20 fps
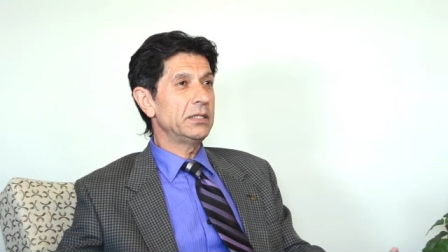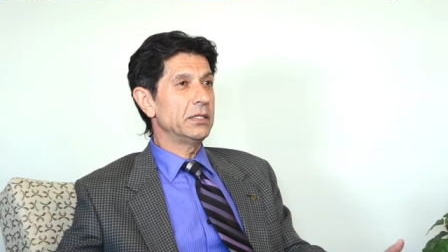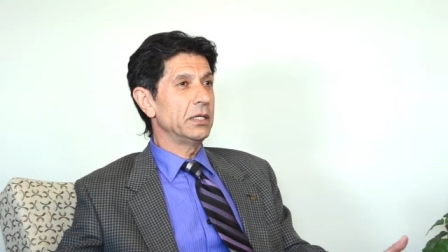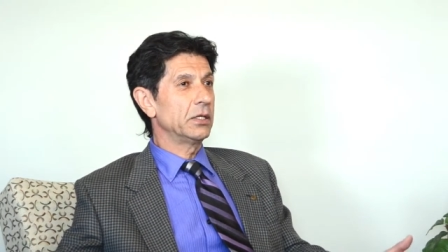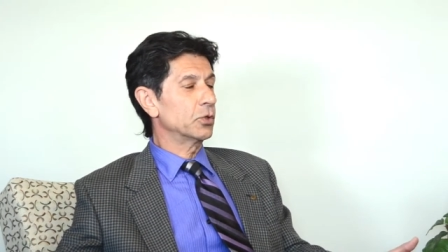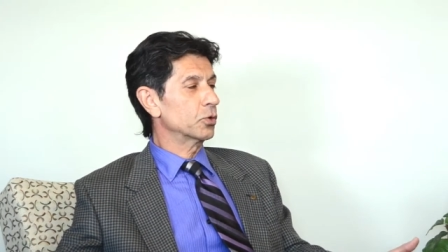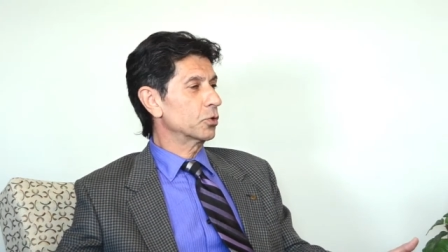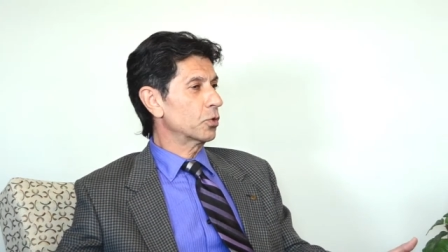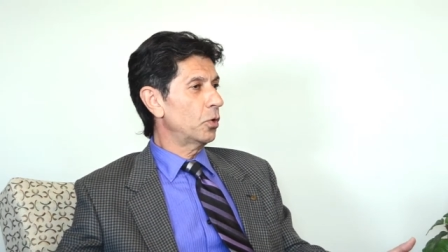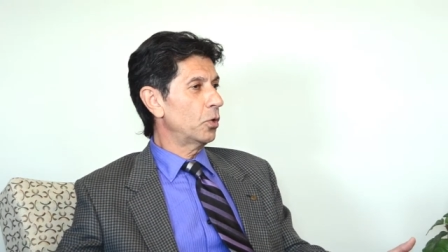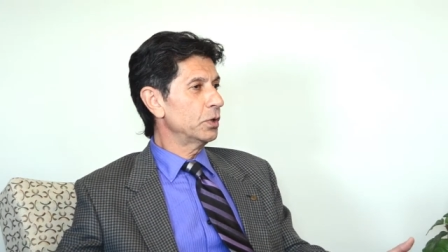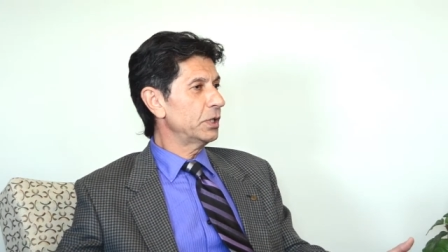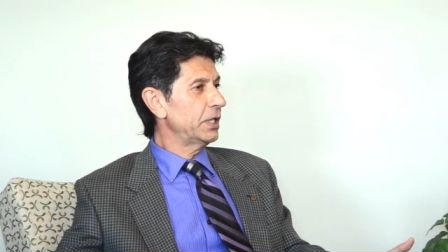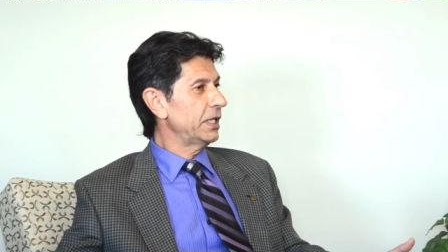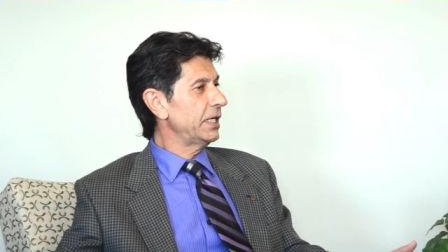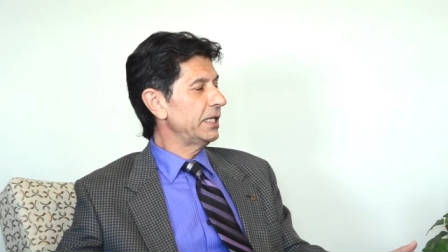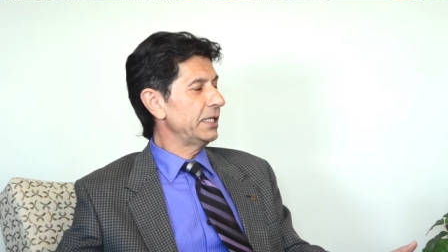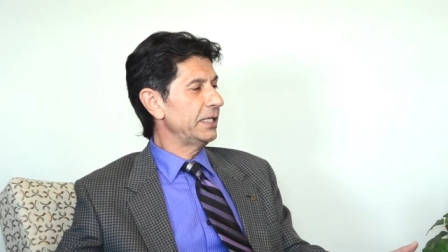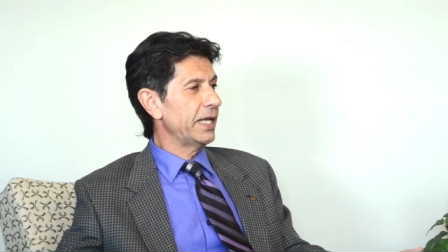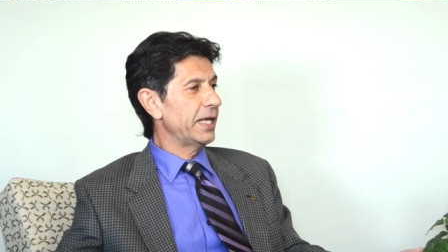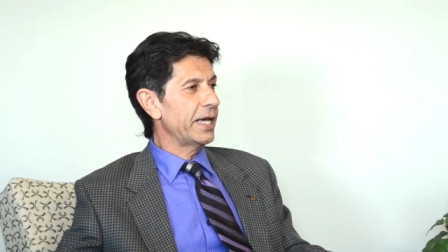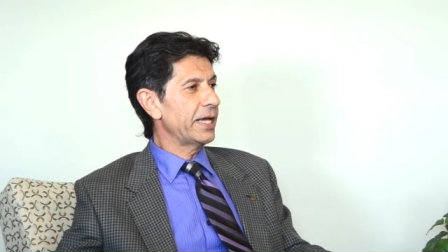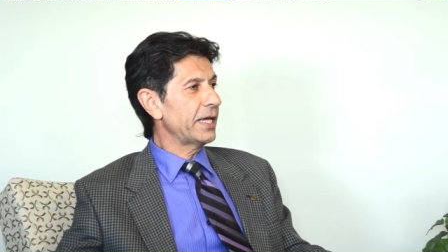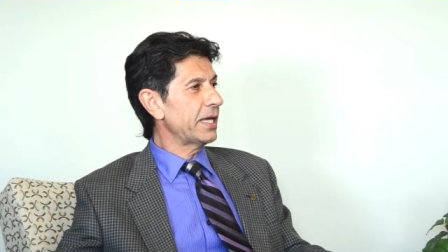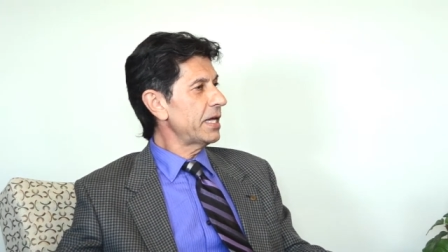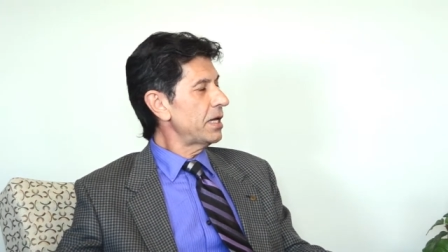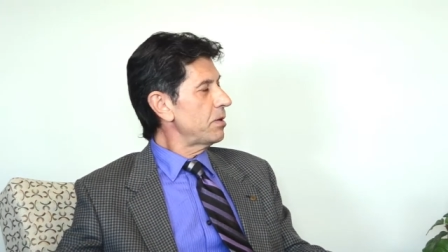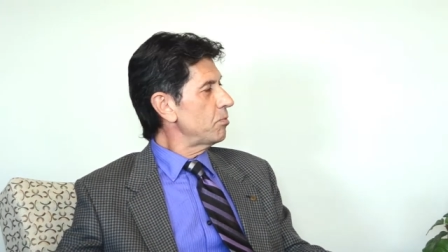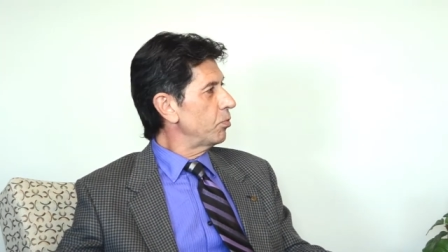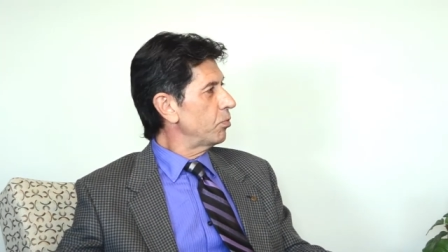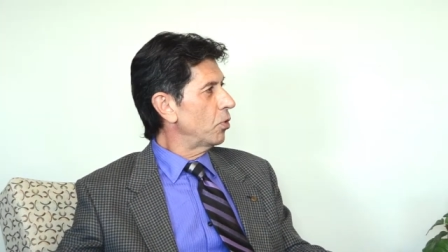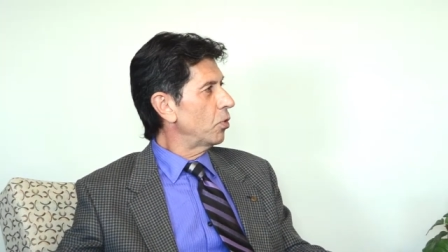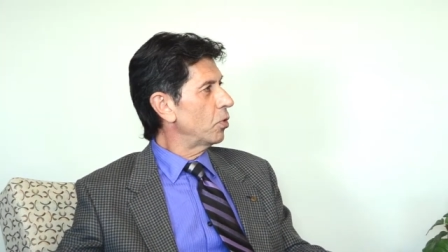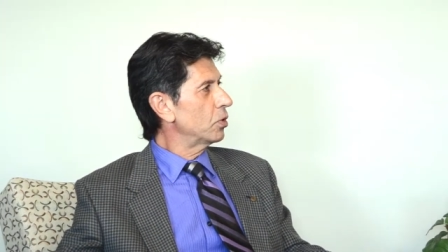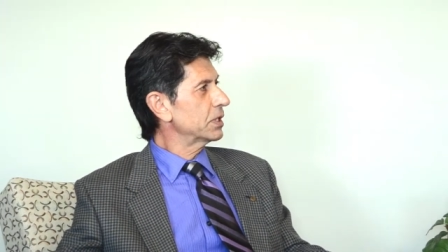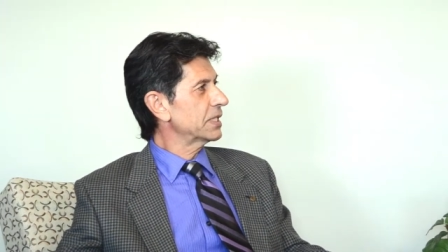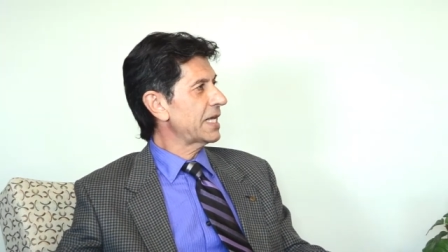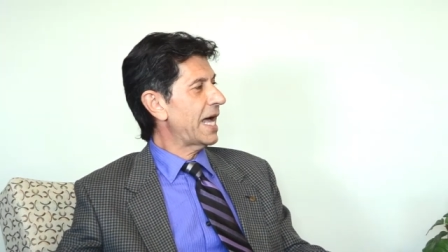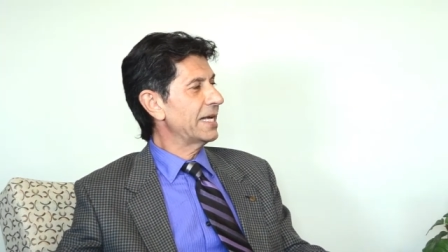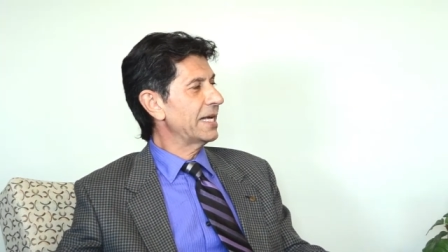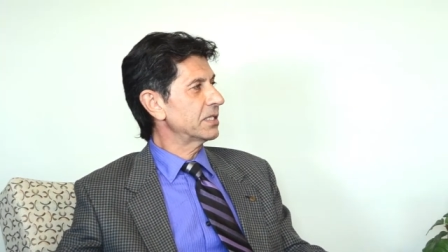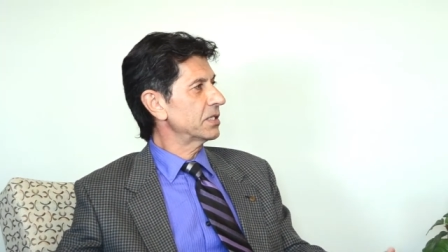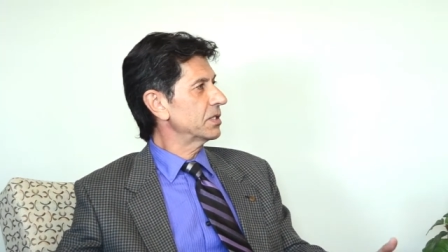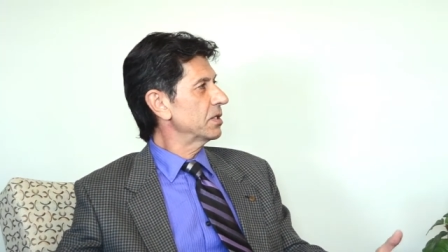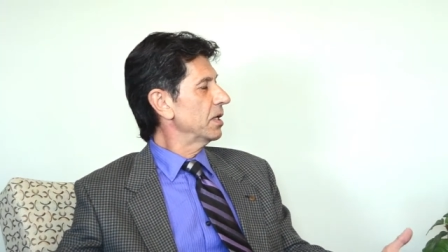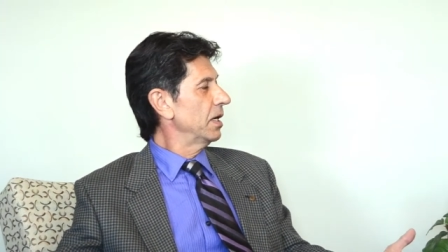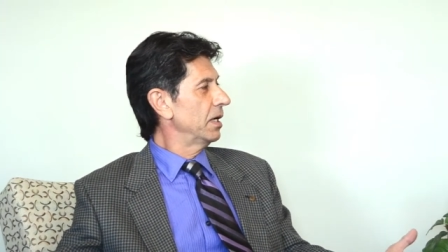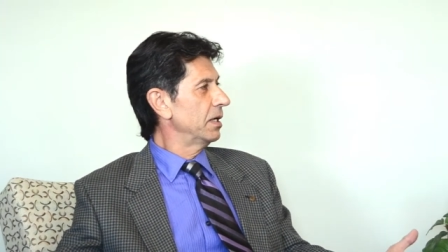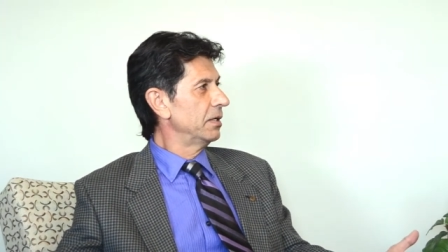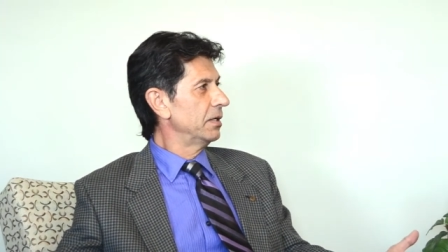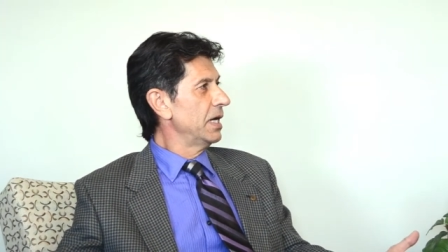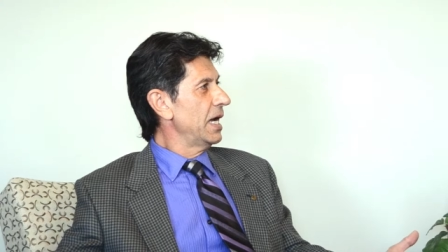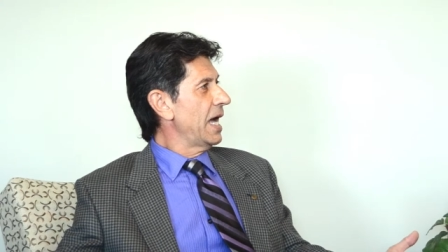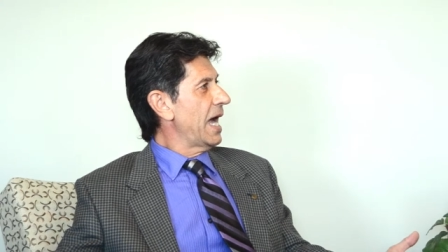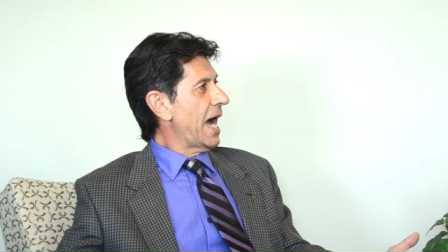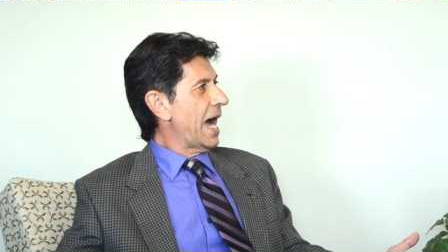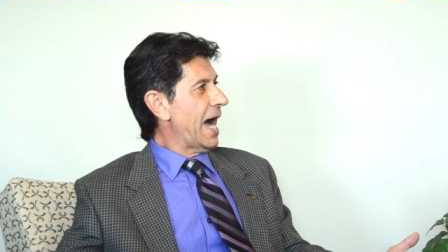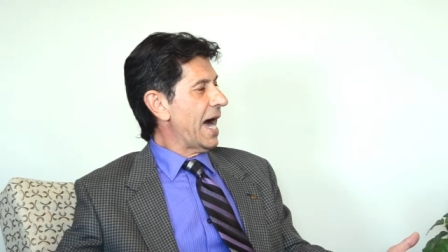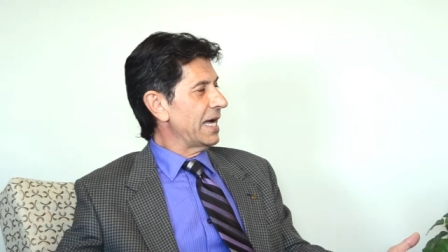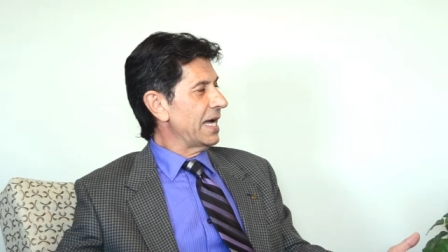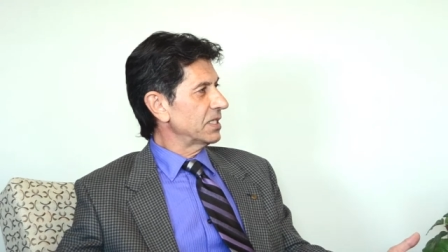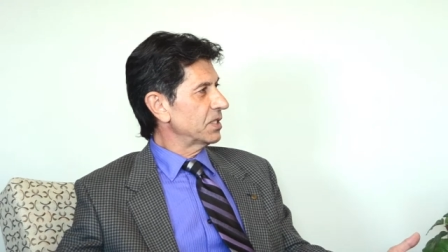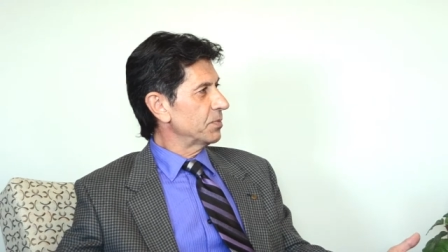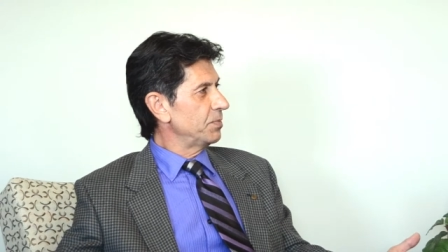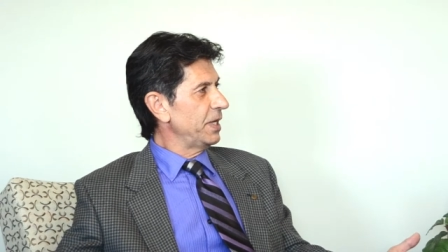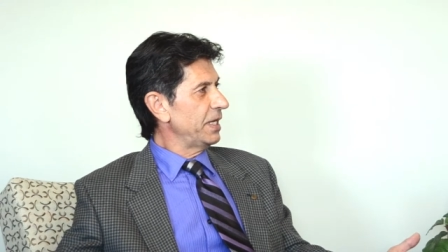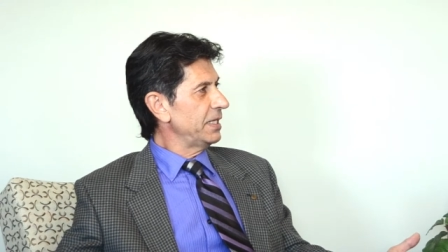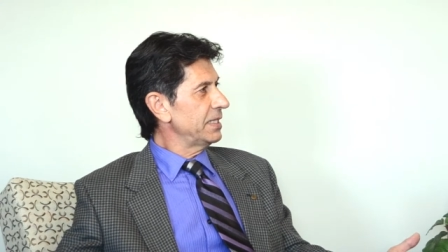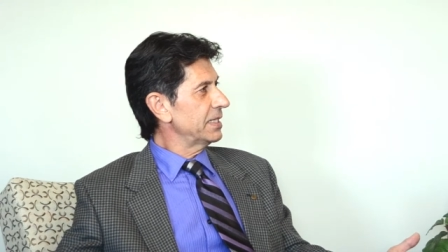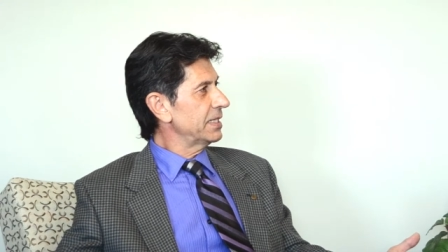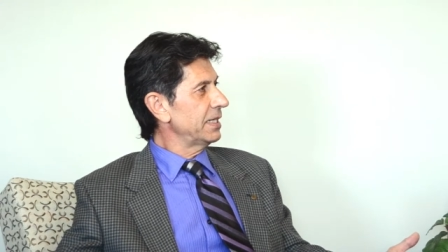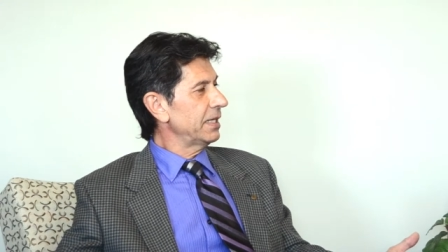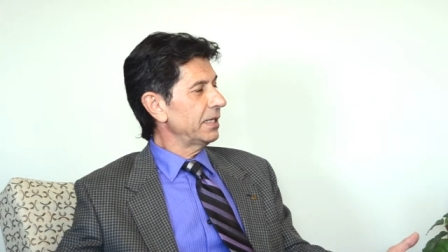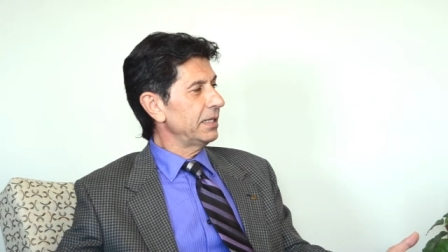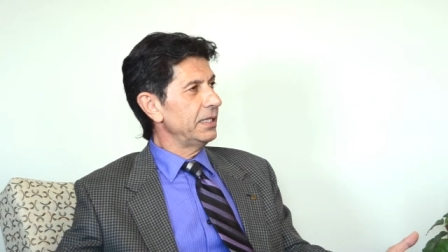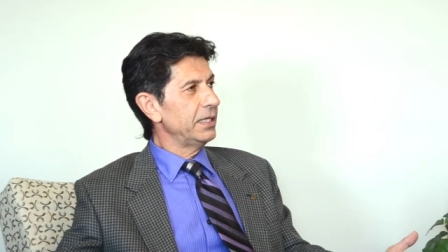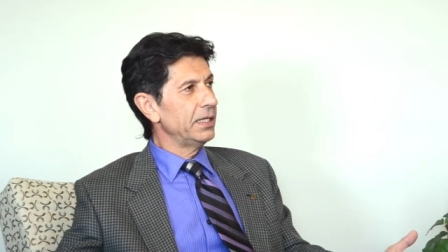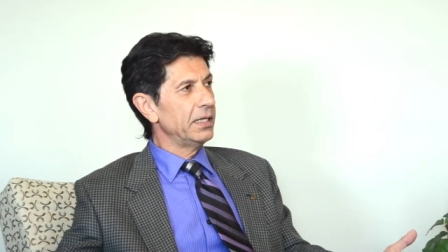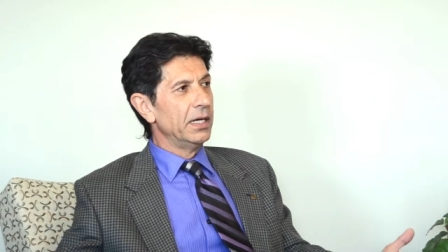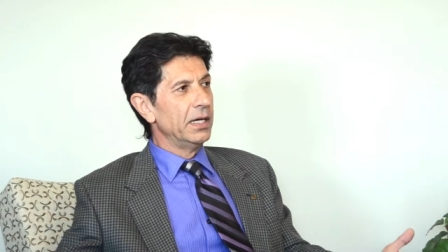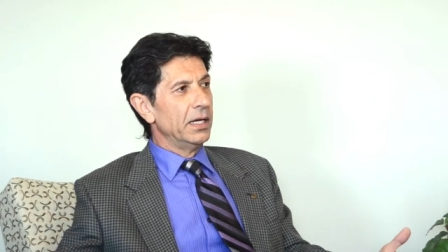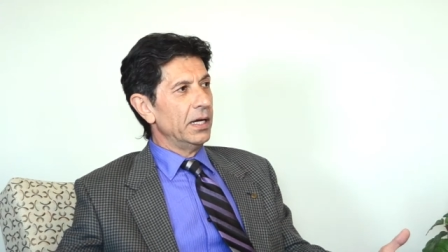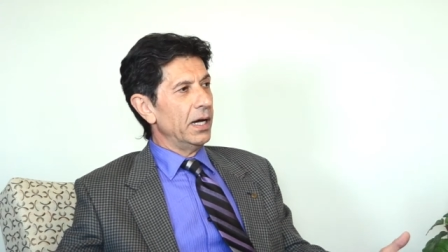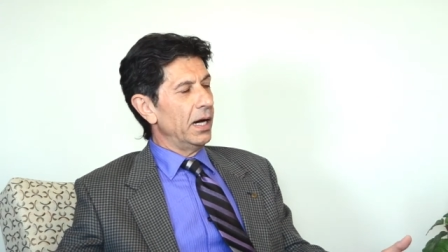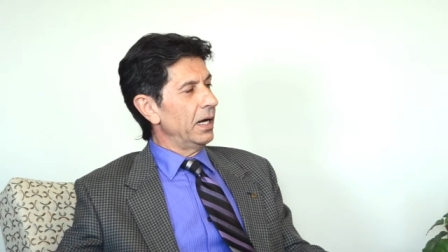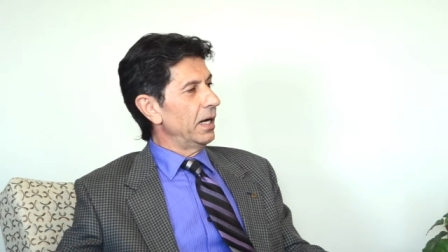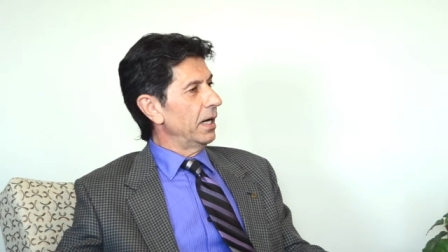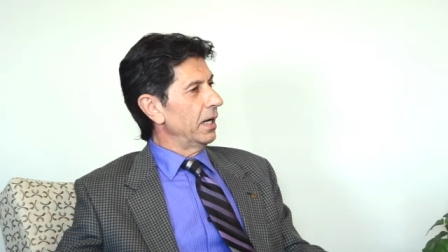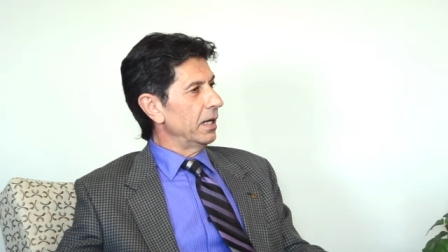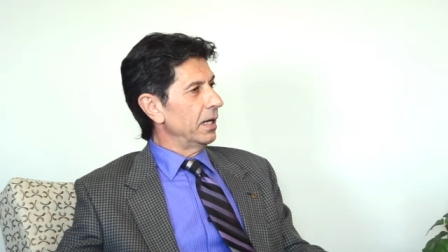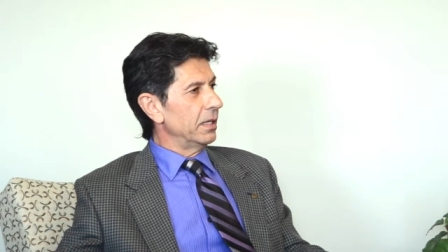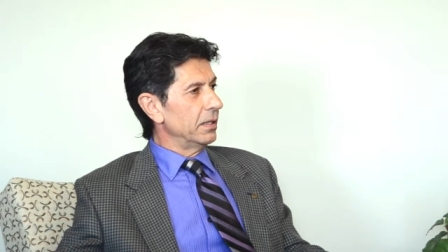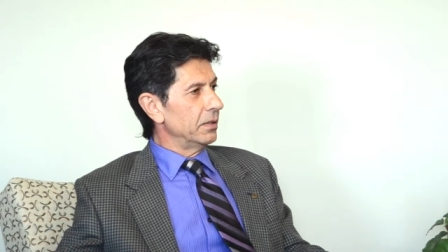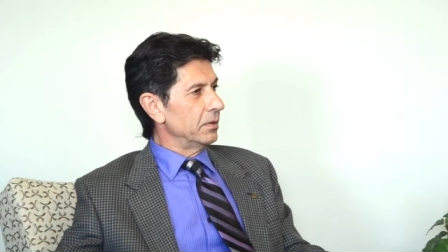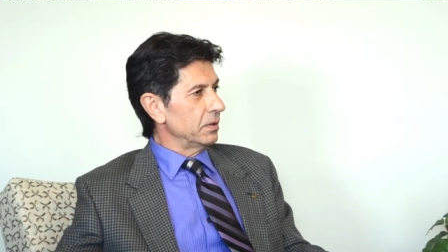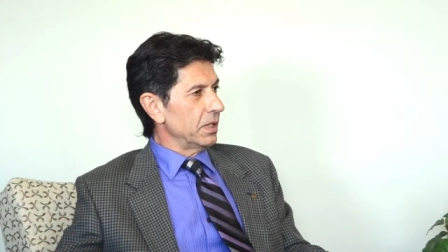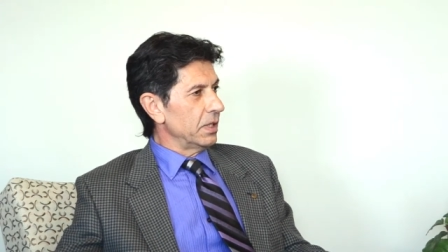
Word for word: The growth in the imports has, uh, has basically, uh,